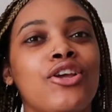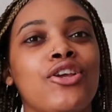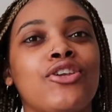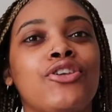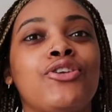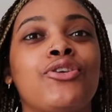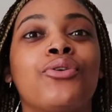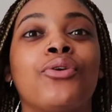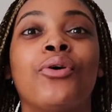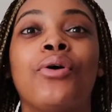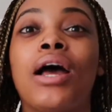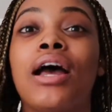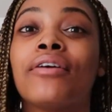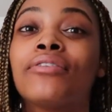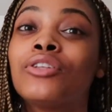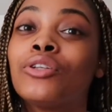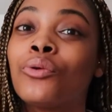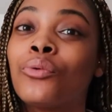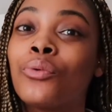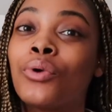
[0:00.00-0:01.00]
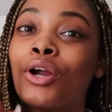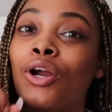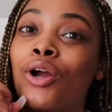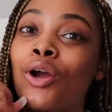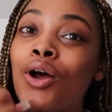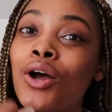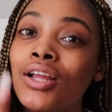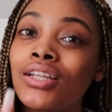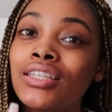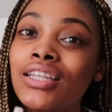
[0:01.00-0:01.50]
you don't have to wear
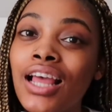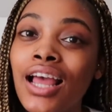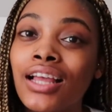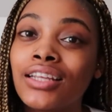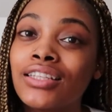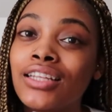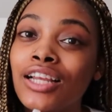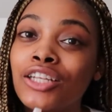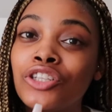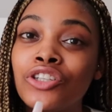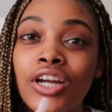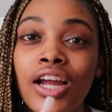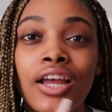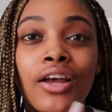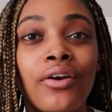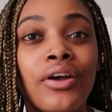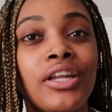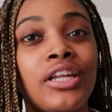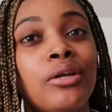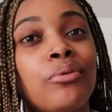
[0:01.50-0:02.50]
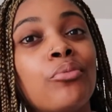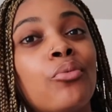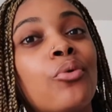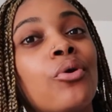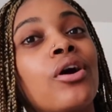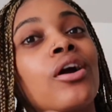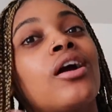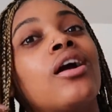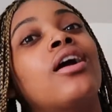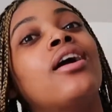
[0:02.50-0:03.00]
contacts that dry out
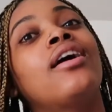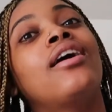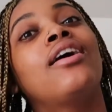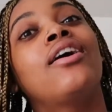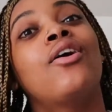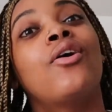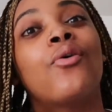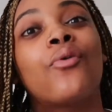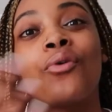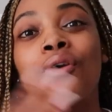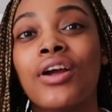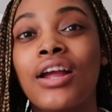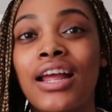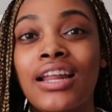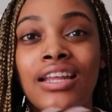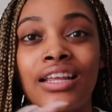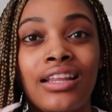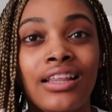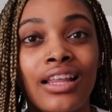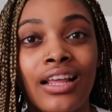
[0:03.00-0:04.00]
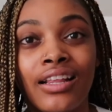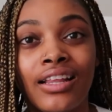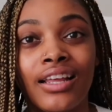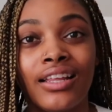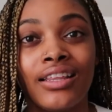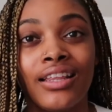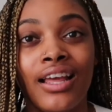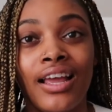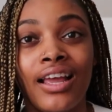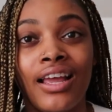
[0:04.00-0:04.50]
anymore or anything
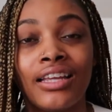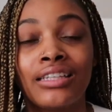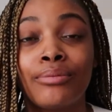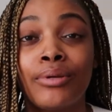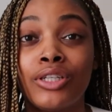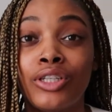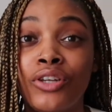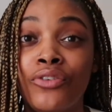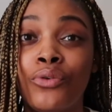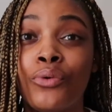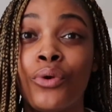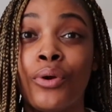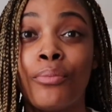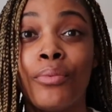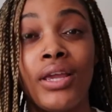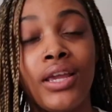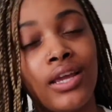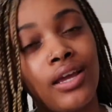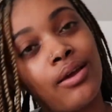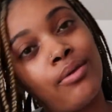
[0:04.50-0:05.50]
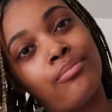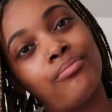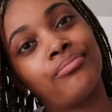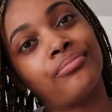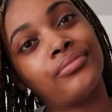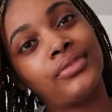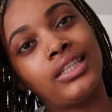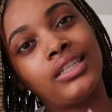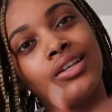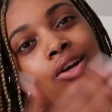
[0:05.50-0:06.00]
like that, especially if you wear makeup.
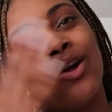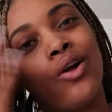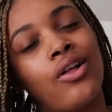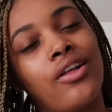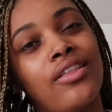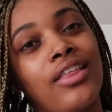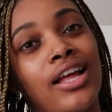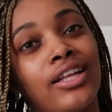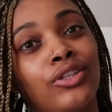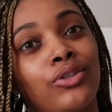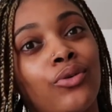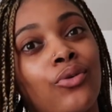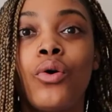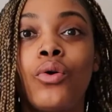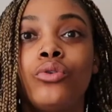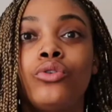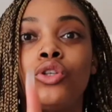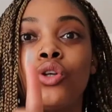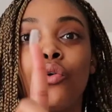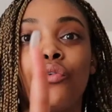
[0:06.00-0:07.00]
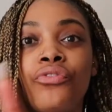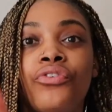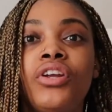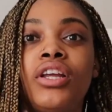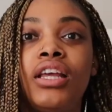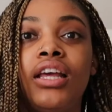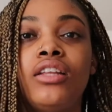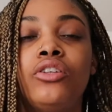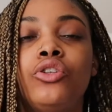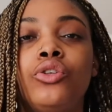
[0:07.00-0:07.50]
All of that's all. Don't
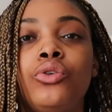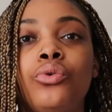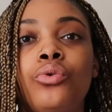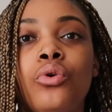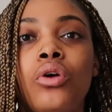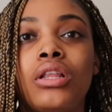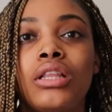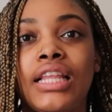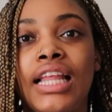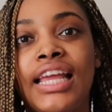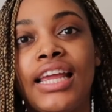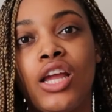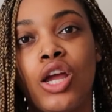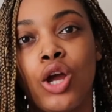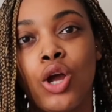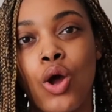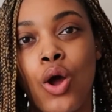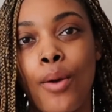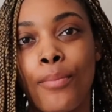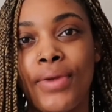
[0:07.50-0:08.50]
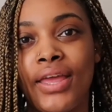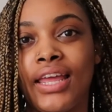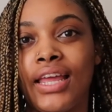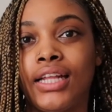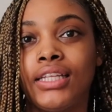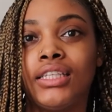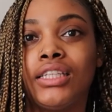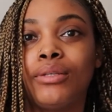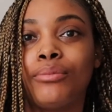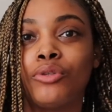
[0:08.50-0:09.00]
forget to like, comment,
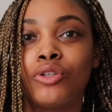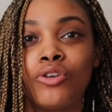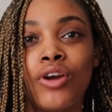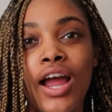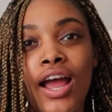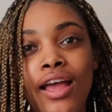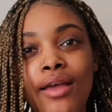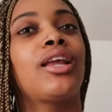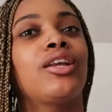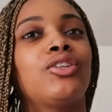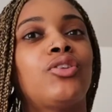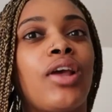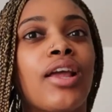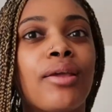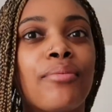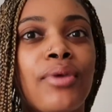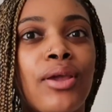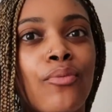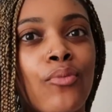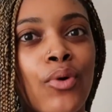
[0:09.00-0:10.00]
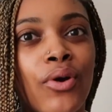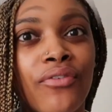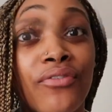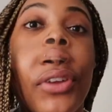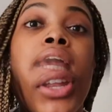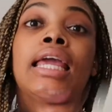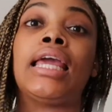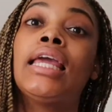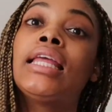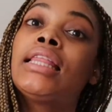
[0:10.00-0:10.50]
and subscribe so I can make more
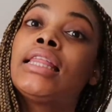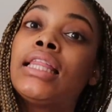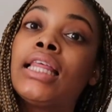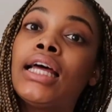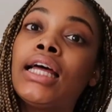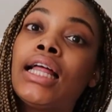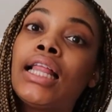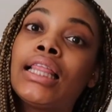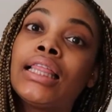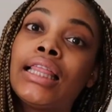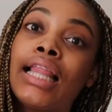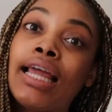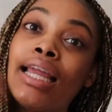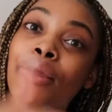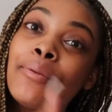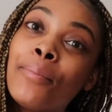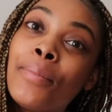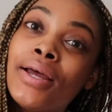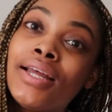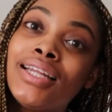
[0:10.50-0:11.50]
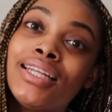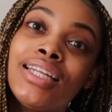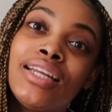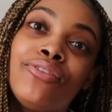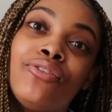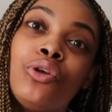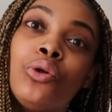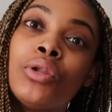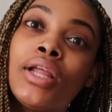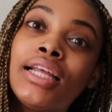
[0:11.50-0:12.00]
videos. Hit the like button
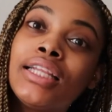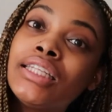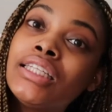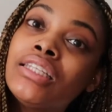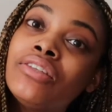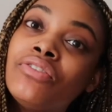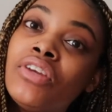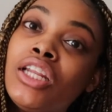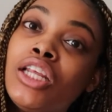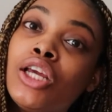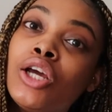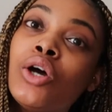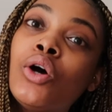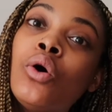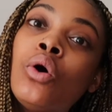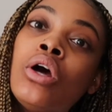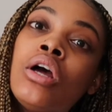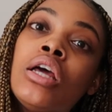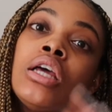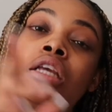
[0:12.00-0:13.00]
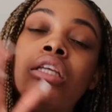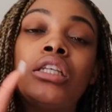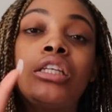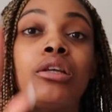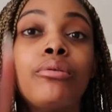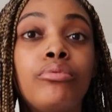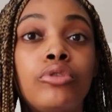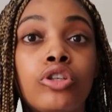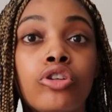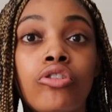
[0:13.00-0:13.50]
if you like this video,
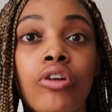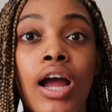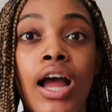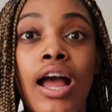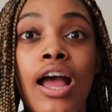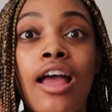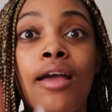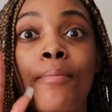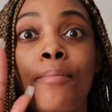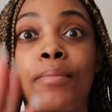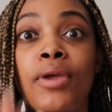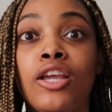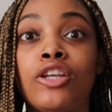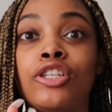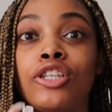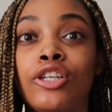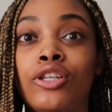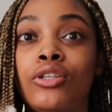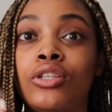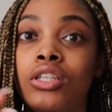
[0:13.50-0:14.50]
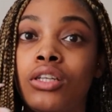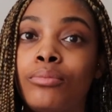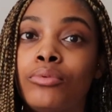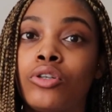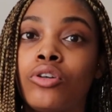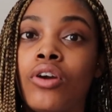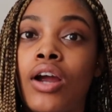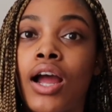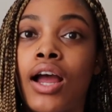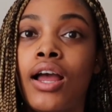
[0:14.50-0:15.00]
subscribe, make sure you
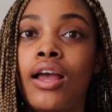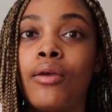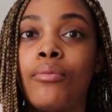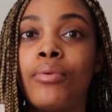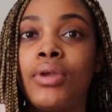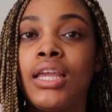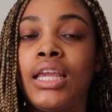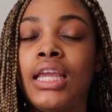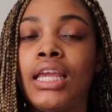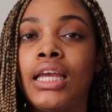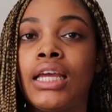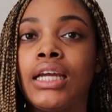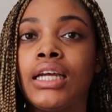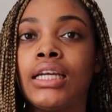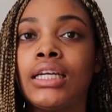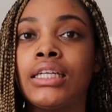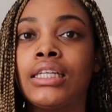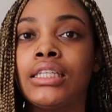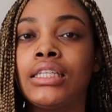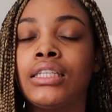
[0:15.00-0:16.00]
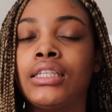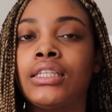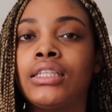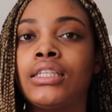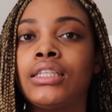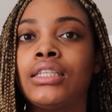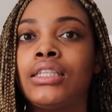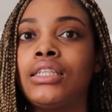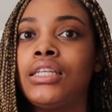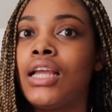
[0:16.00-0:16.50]
subscribe, and
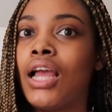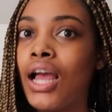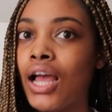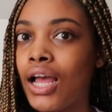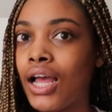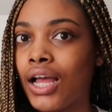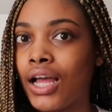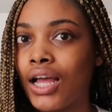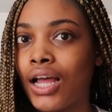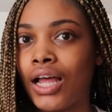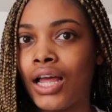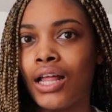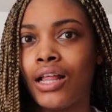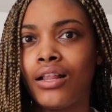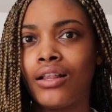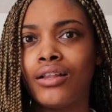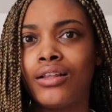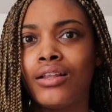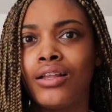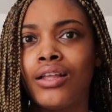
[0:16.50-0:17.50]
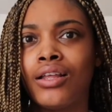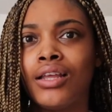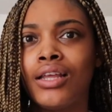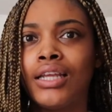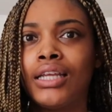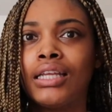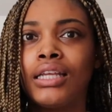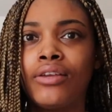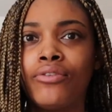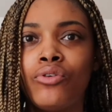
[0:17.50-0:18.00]
yeah, I'll
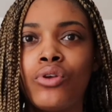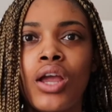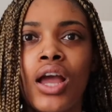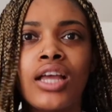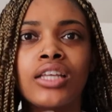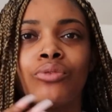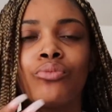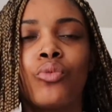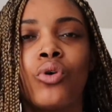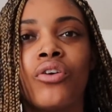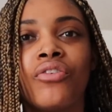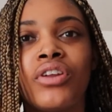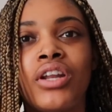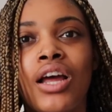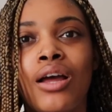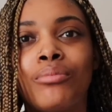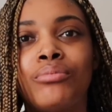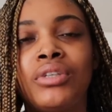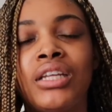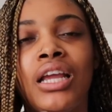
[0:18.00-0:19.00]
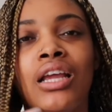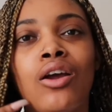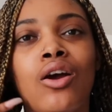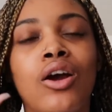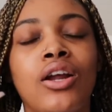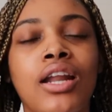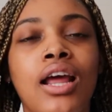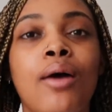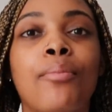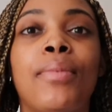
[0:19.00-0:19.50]
give you guys more of an update
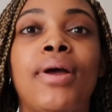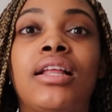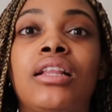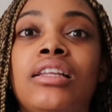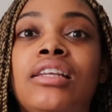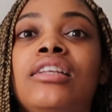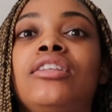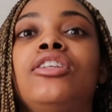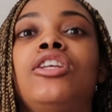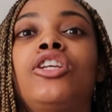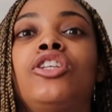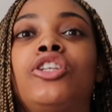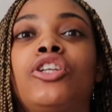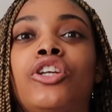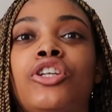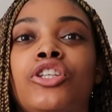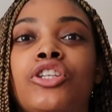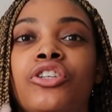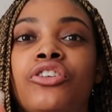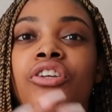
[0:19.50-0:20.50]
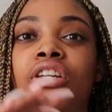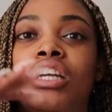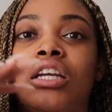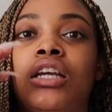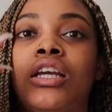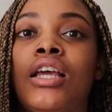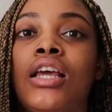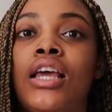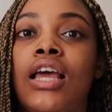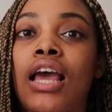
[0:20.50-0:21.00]
on how my LASIK surgery
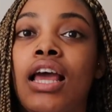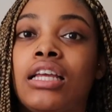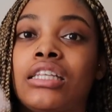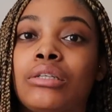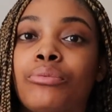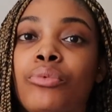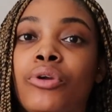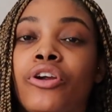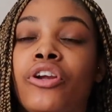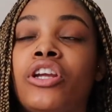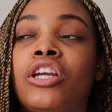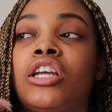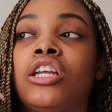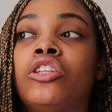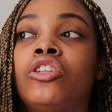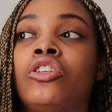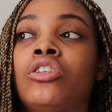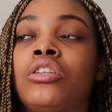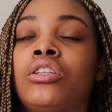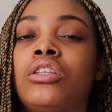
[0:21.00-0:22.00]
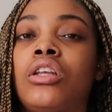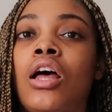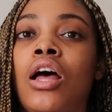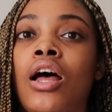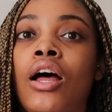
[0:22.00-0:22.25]
experience